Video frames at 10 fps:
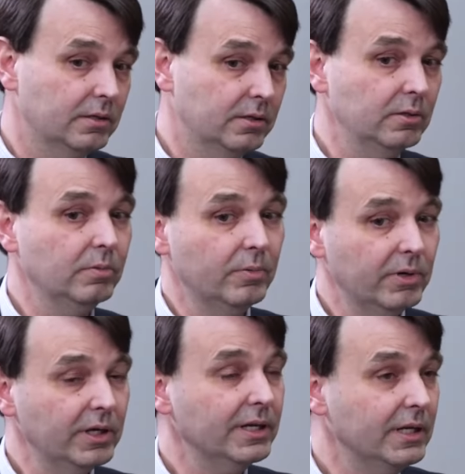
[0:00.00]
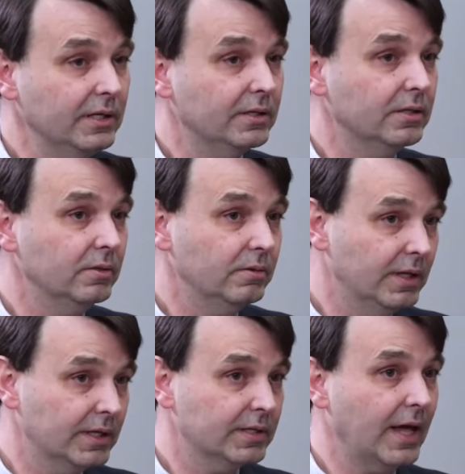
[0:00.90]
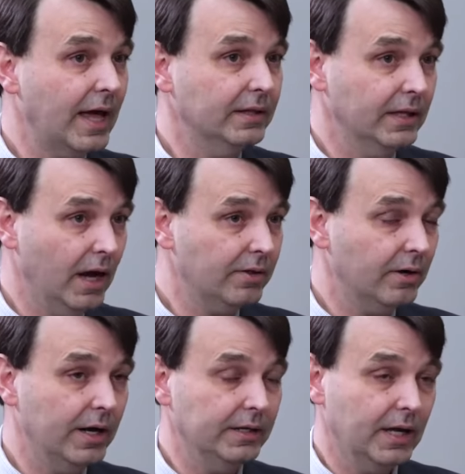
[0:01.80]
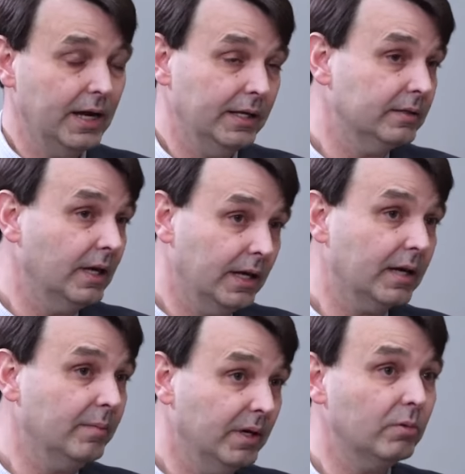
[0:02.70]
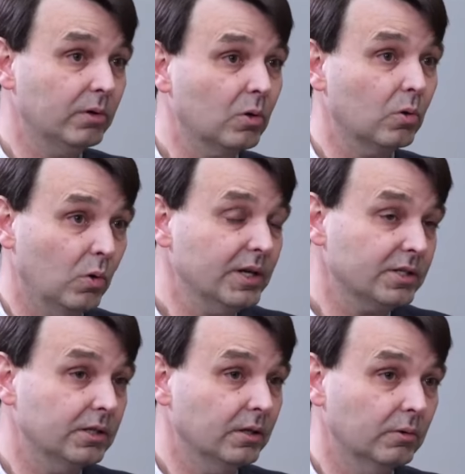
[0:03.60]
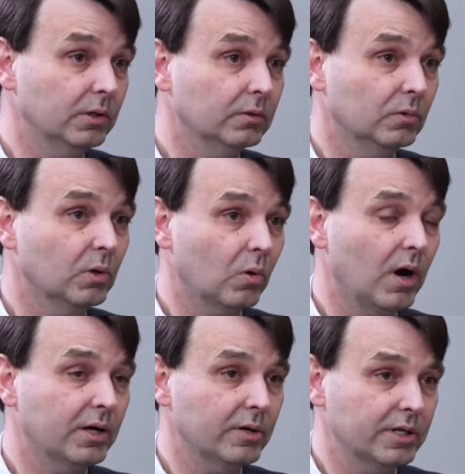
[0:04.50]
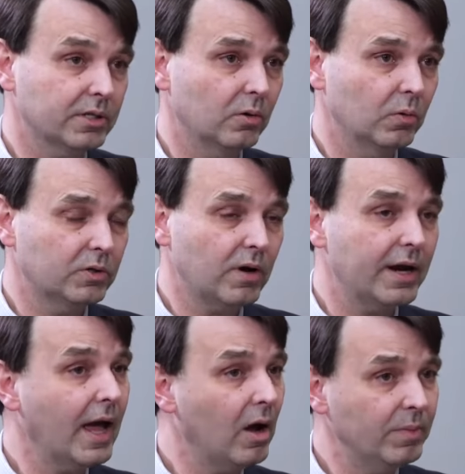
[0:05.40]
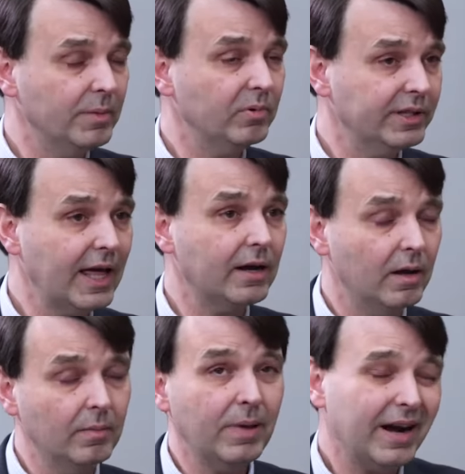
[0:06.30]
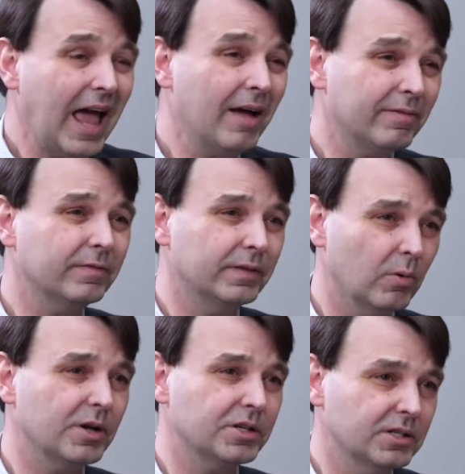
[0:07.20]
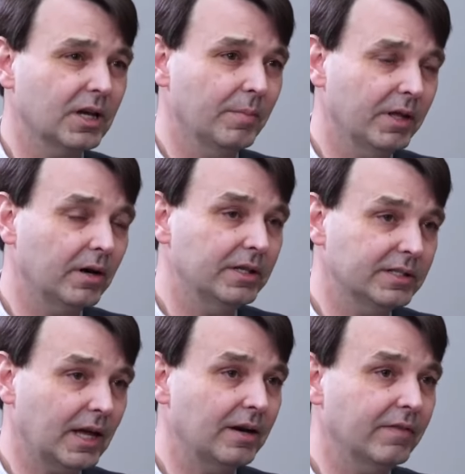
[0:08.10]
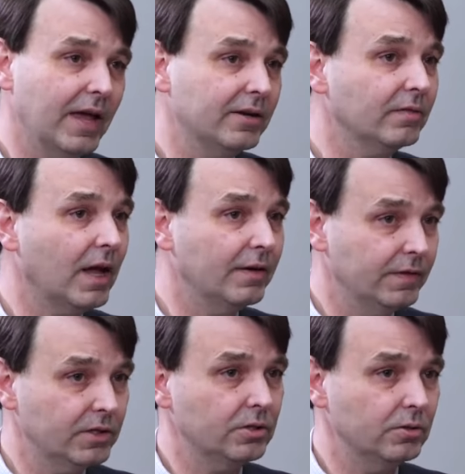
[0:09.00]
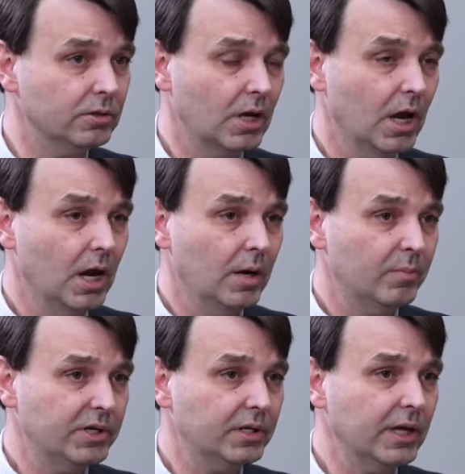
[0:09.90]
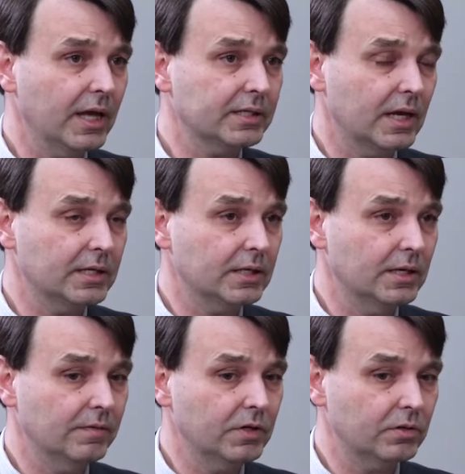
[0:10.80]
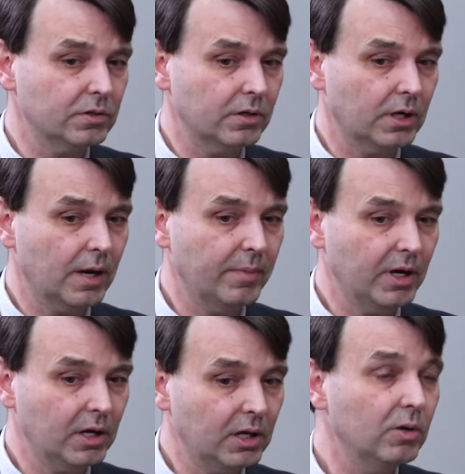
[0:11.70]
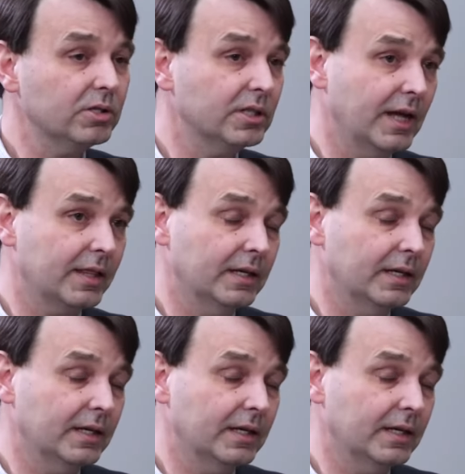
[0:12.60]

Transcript: Do we really need to do this, that, and the other? And it can be a real question, a real quandary. So we try to help people with that. About half of the questions that come in are these kind of end-of-life issues, particularly as individuals are coming close to death.